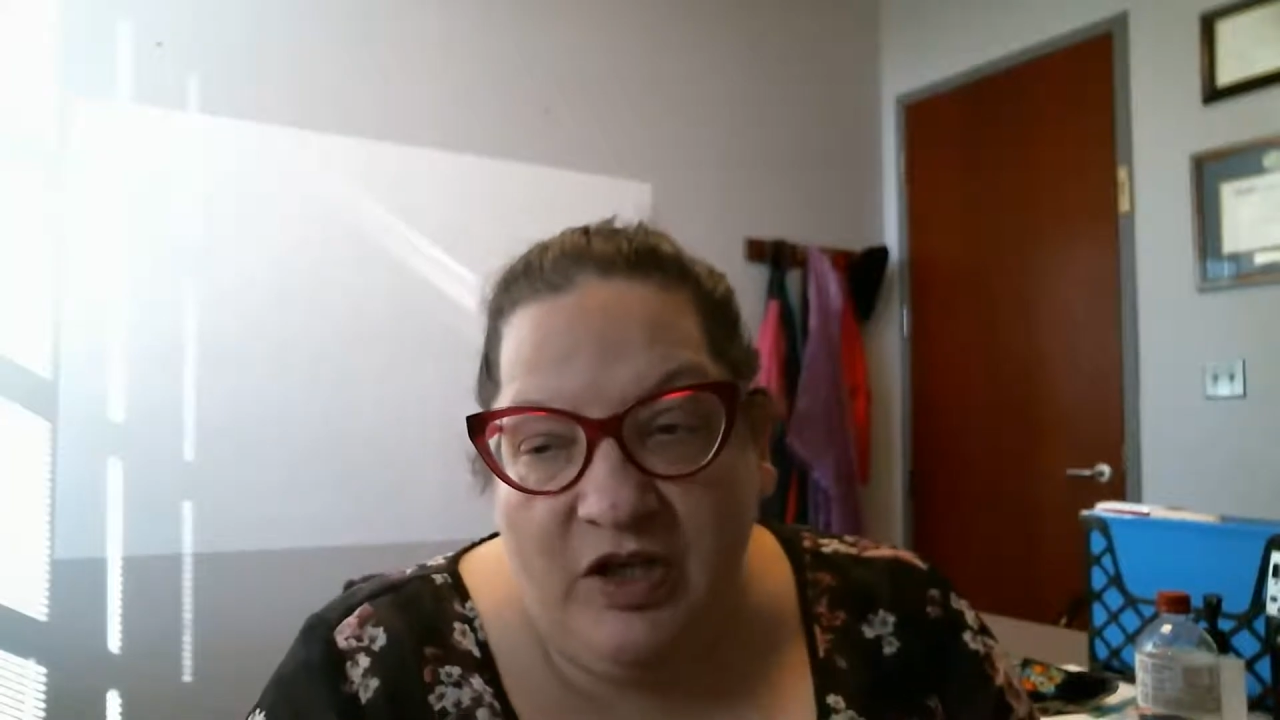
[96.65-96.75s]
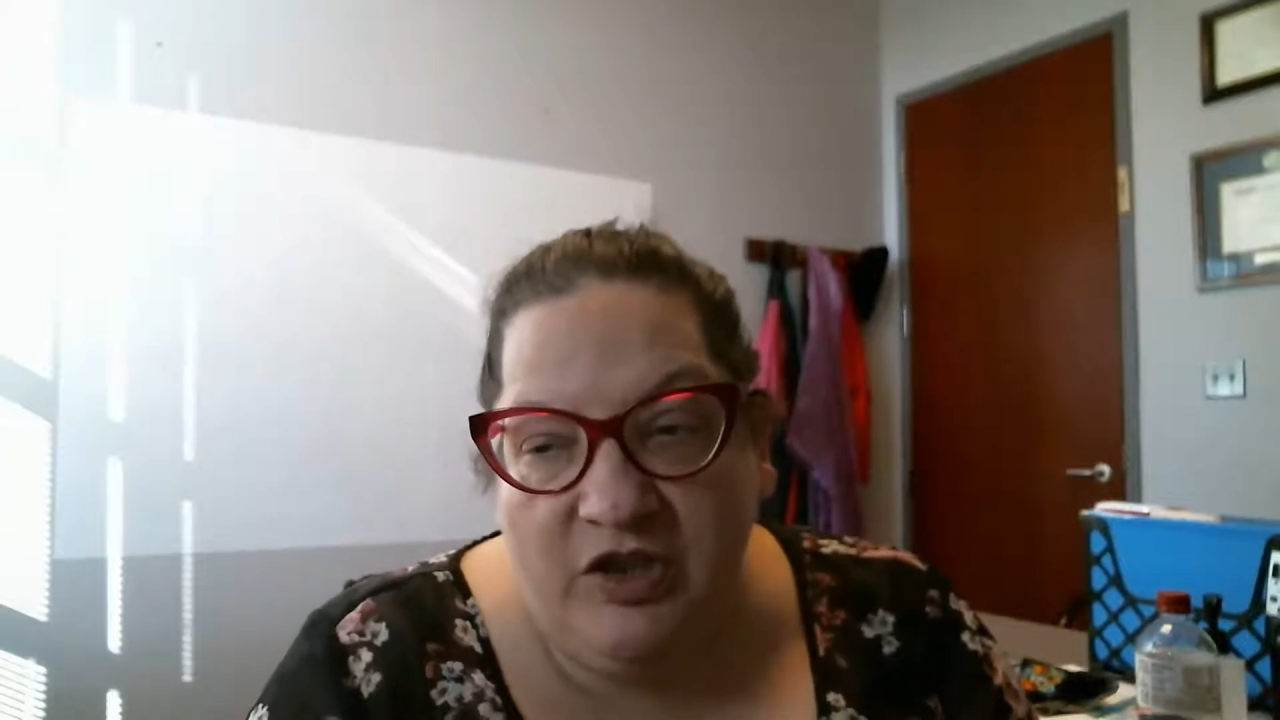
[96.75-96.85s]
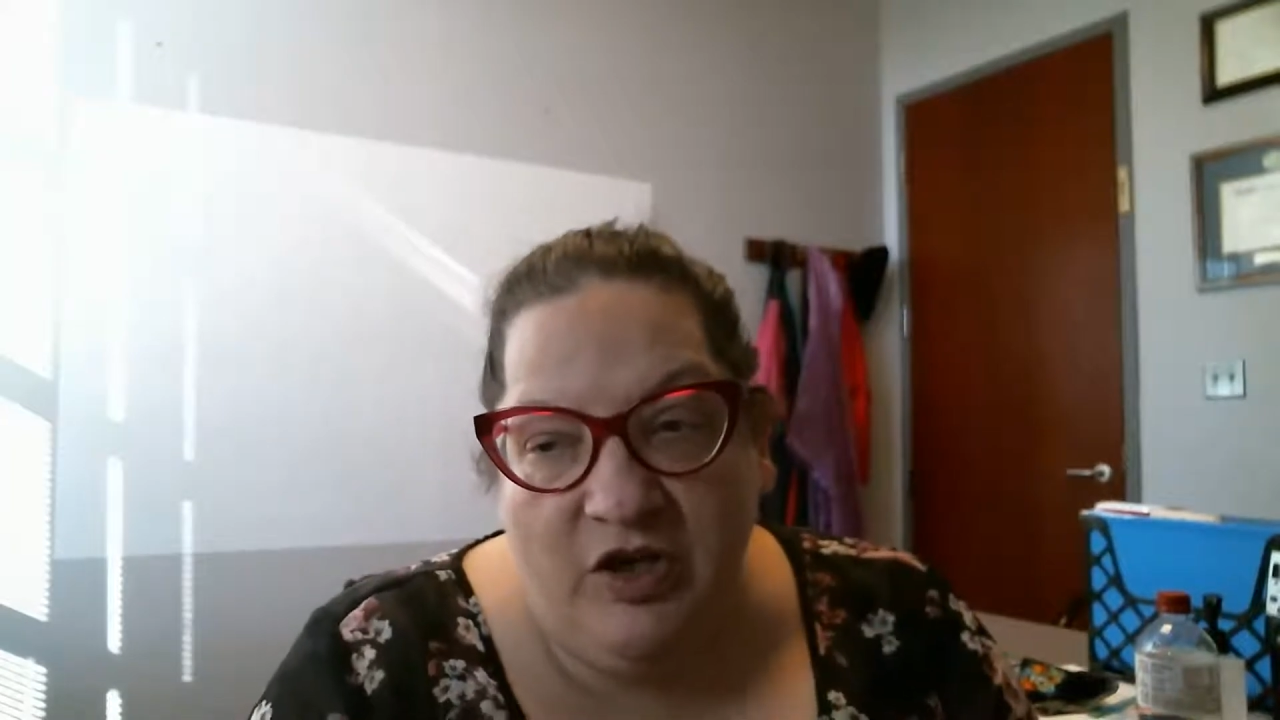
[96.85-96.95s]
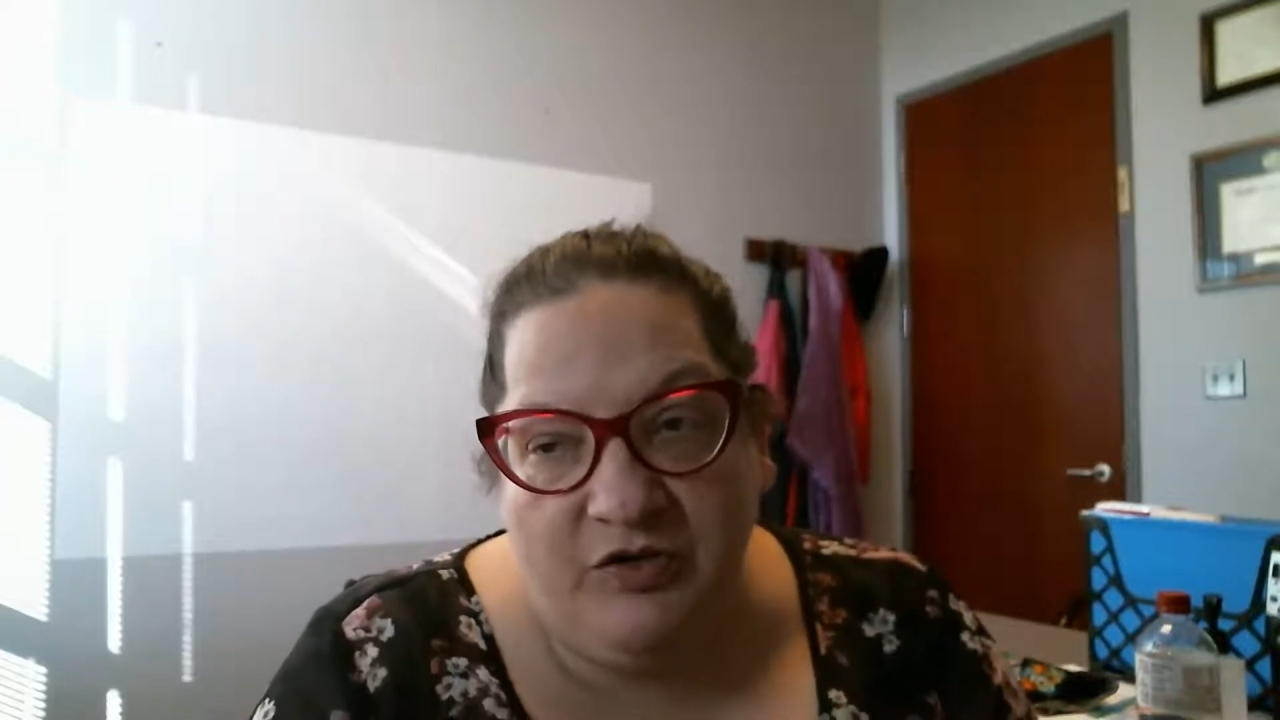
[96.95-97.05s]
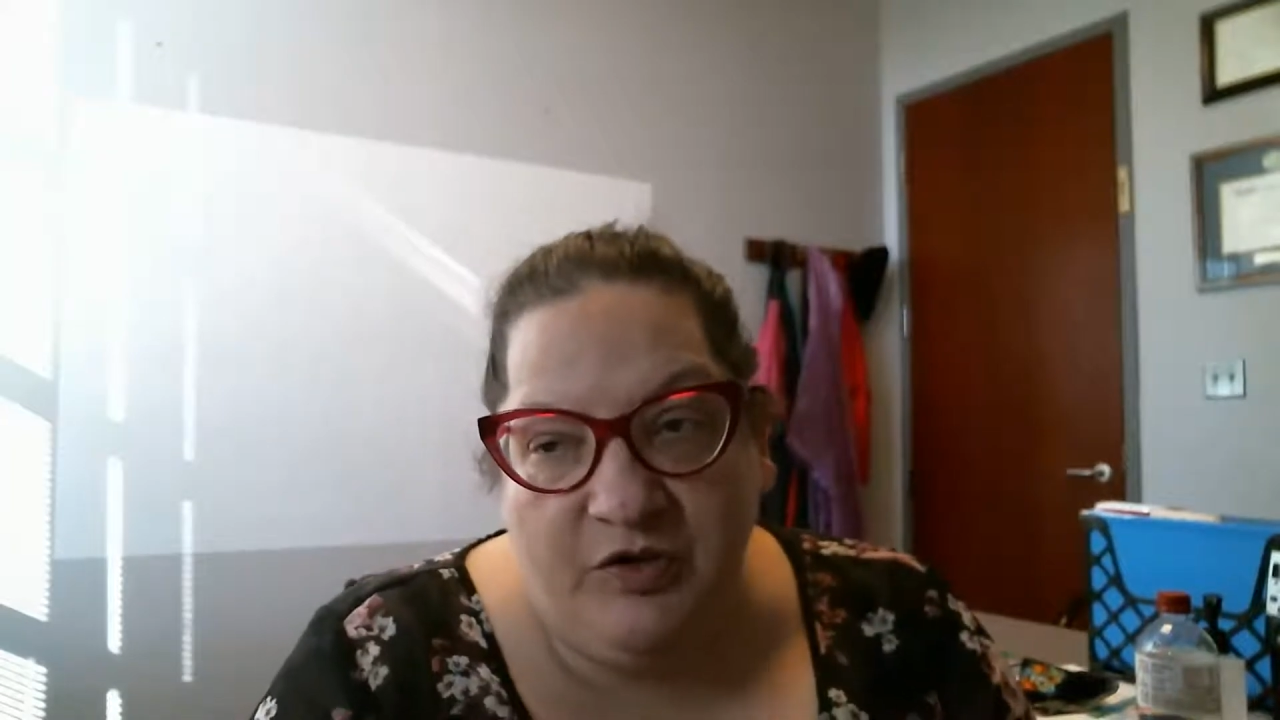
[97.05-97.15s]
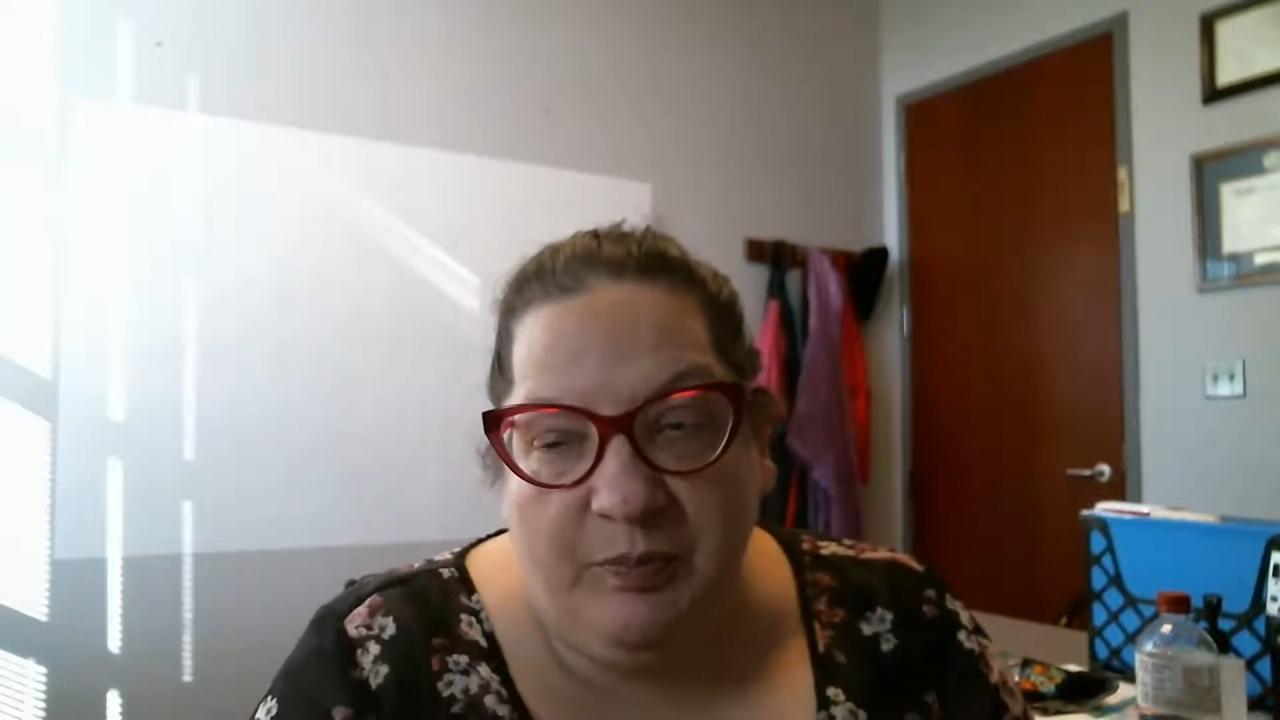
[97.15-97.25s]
Those are